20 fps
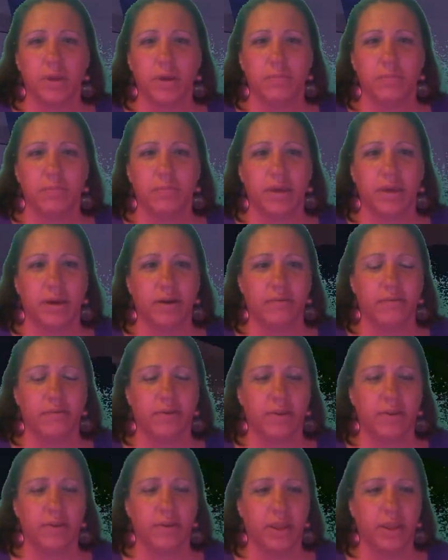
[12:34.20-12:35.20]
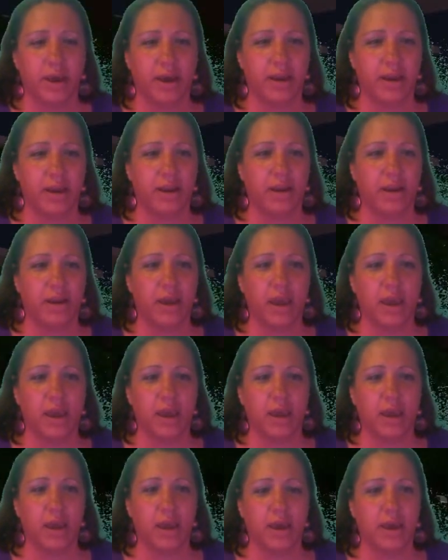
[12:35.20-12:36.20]
Be careful of that.
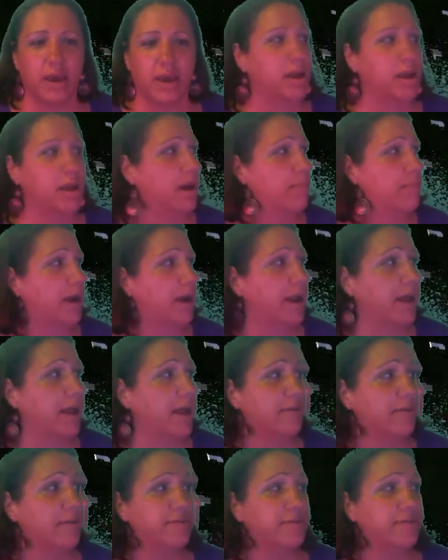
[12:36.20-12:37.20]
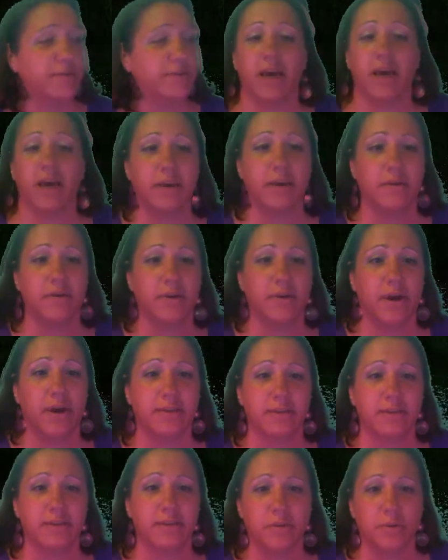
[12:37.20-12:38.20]
And I might have time to give you
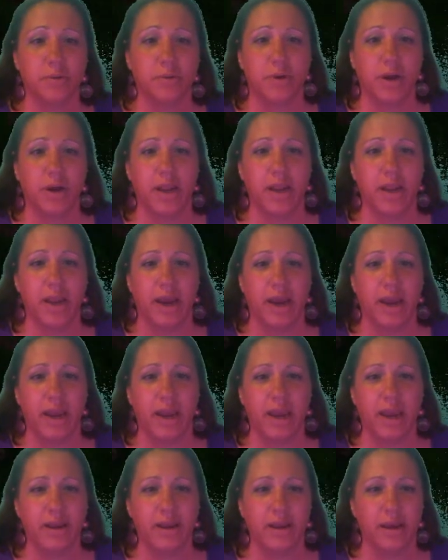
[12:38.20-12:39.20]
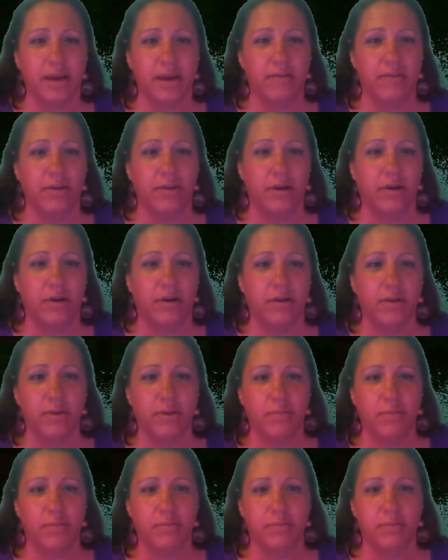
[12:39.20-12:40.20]
guys a tour at night of all
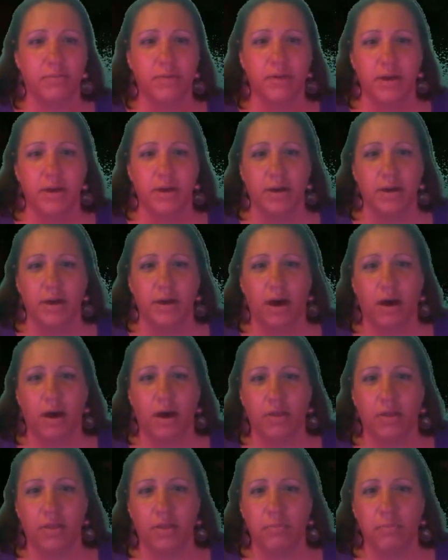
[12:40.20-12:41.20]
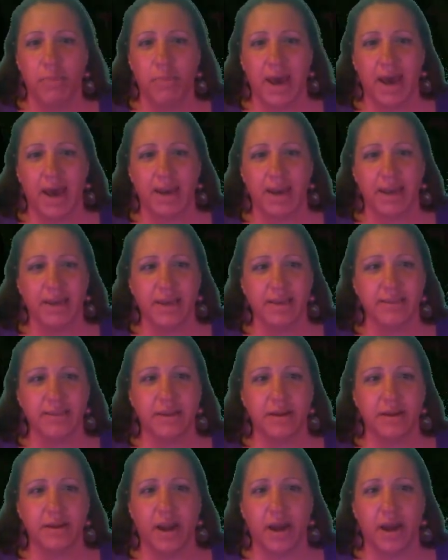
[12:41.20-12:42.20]
the baddies
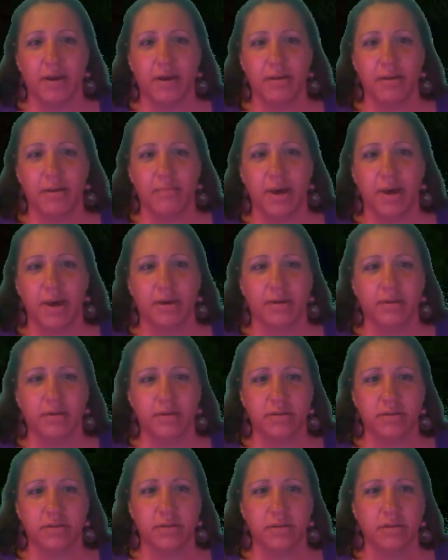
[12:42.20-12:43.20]
that are out and about.